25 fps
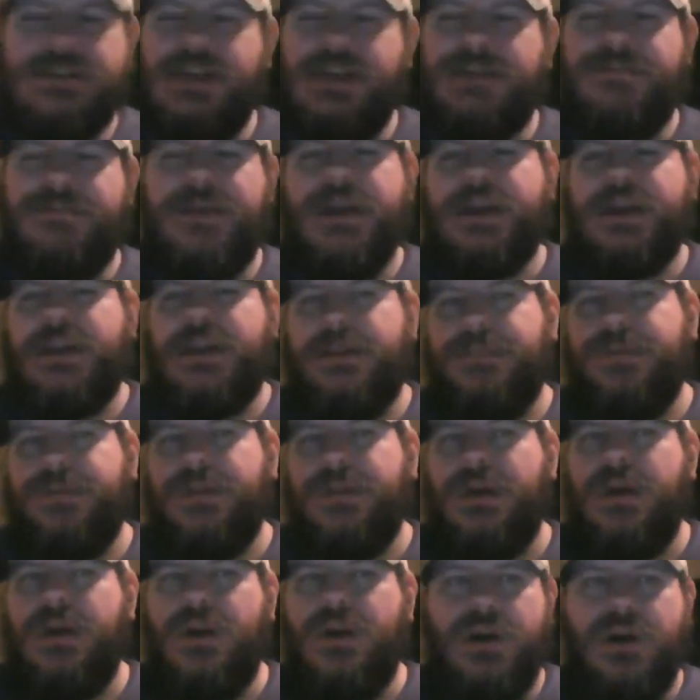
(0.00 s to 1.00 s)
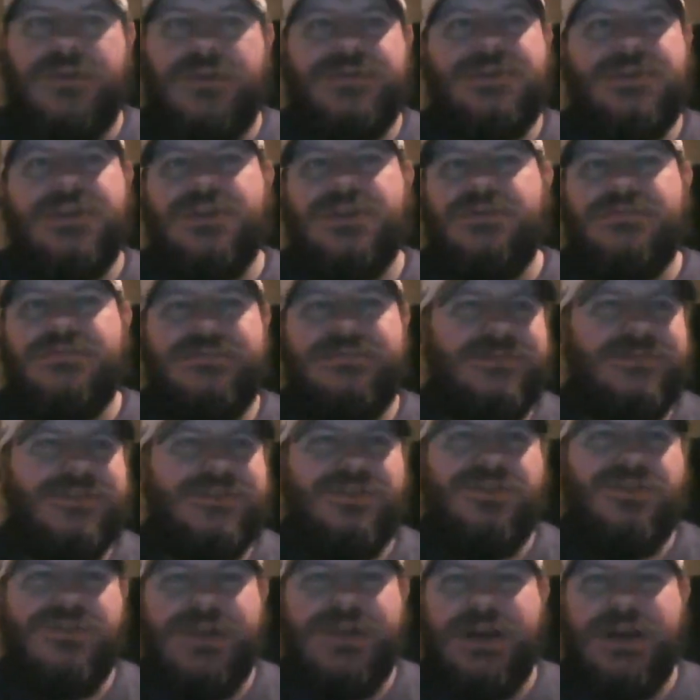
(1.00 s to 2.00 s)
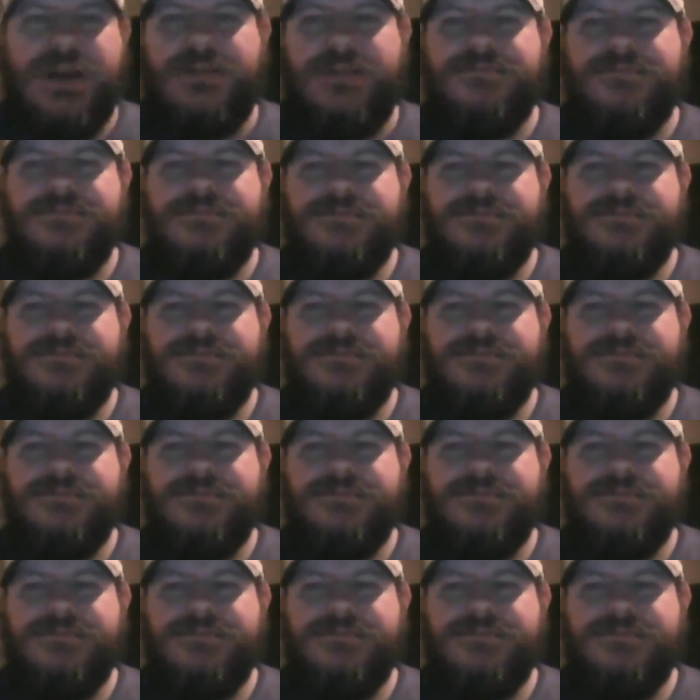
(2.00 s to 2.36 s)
ain't making the playoffs, so screw them.